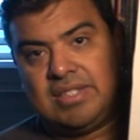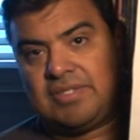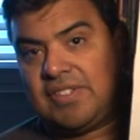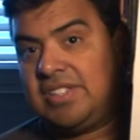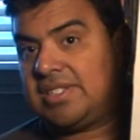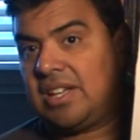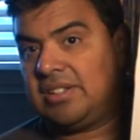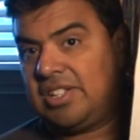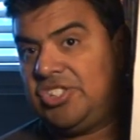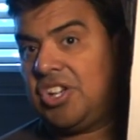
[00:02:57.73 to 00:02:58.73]
It's a fun
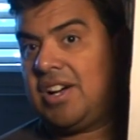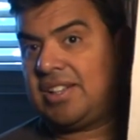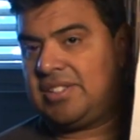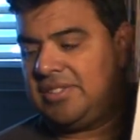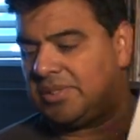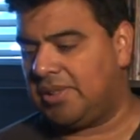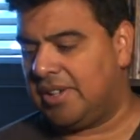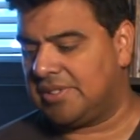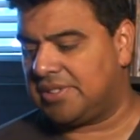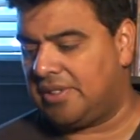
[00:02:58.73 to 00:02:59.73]
song to jog to as
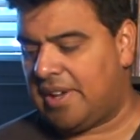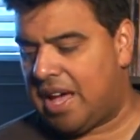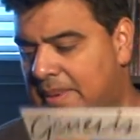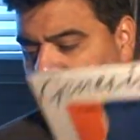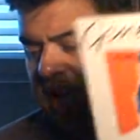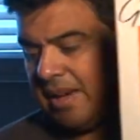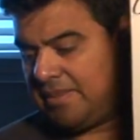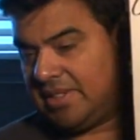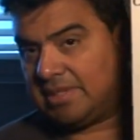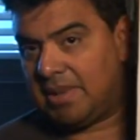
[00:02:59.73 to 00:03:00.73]
well. So
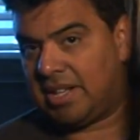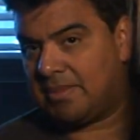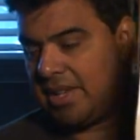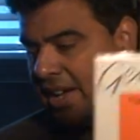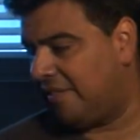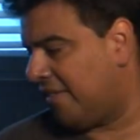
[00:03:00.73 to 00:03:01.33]
Abacab is my number nine